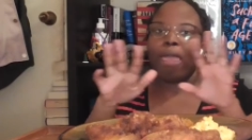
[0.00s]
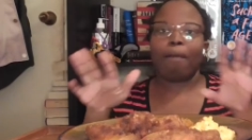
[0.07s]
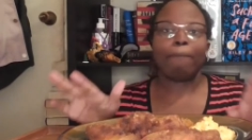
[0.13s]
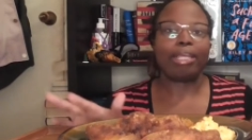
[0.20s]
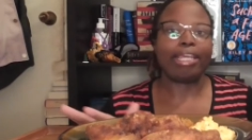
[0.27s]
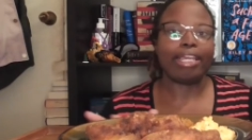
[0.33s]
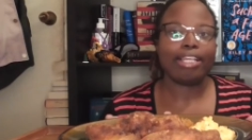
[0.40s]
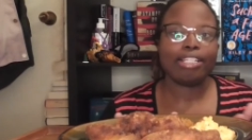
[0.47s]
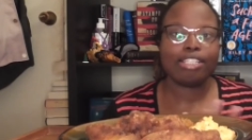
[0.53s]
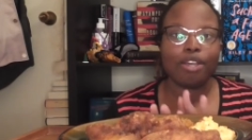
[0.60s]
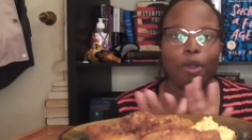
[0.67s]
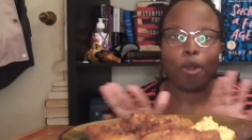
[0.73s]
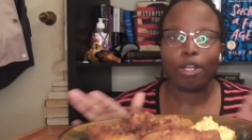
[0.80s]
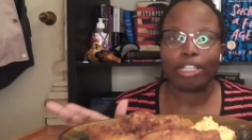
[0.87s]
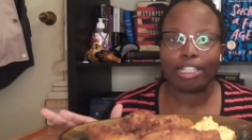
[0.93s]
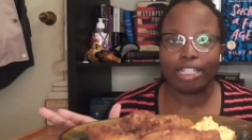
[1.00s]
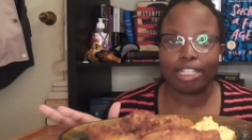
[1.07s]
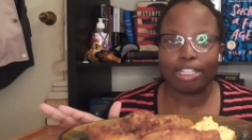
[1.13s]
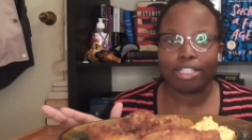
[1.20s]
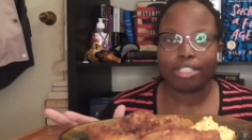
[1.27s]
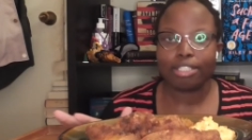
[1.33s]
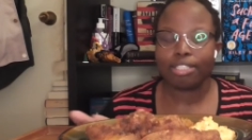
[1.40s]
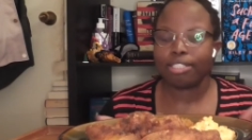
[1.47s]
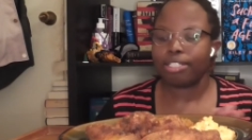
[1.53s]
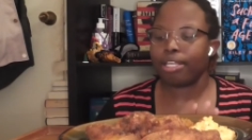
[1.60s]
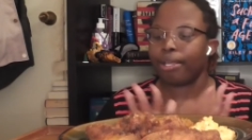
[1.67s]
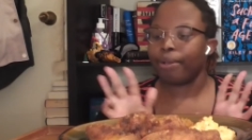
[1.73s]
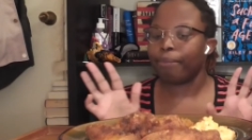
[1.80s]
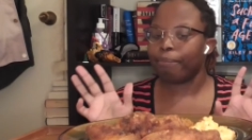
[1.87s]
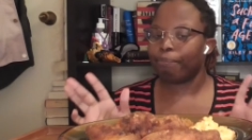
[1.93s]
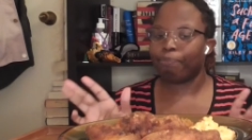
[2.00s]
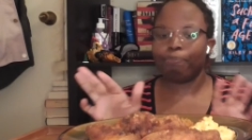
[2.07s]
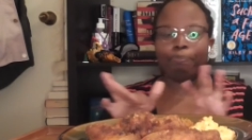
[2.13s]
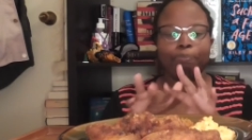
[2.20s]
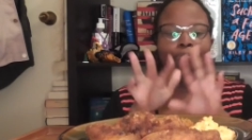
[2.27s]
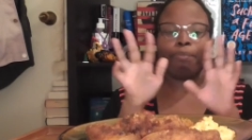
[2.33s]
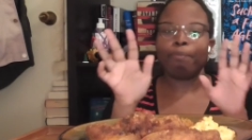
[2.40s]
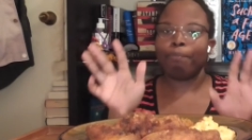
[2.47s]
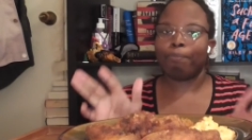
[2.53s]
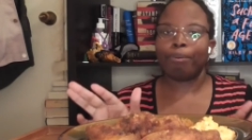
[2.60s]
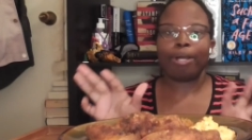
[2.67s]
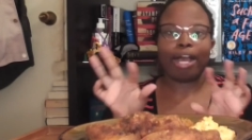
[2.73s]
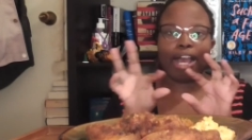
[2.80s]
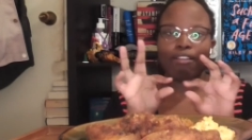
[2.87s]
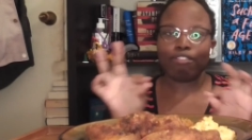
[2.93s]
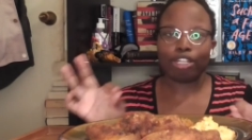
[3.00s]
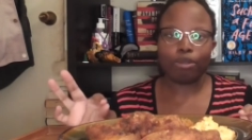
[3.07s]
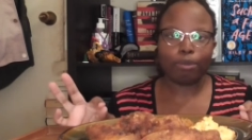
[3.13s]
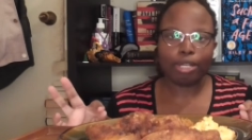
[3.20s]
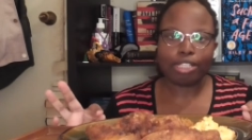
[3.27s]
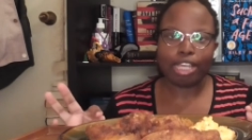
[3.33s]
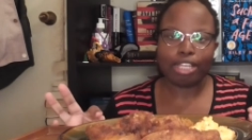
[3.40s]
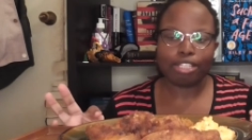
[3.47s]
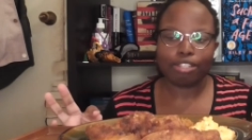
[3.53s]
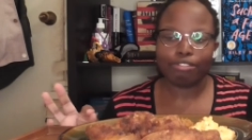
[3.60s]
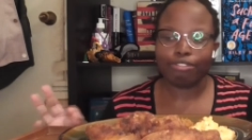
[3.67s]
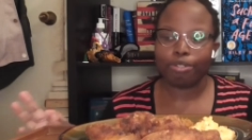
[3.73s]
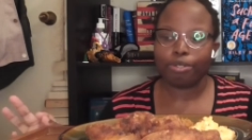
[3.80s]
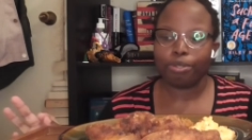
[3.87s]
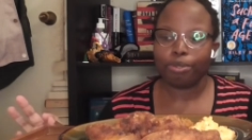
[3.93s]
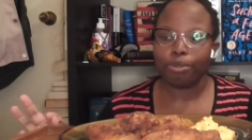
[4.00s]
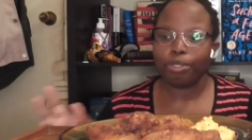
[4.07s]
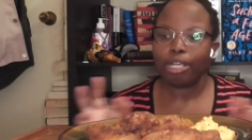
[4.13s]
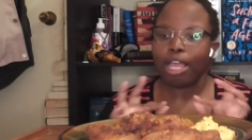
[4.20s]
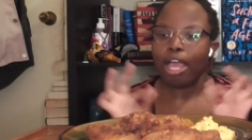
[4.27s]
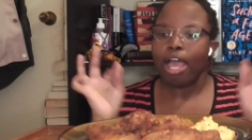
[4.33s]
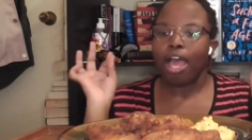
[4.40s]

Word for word: I'm gonna get into all of this, but I really want to taste the food.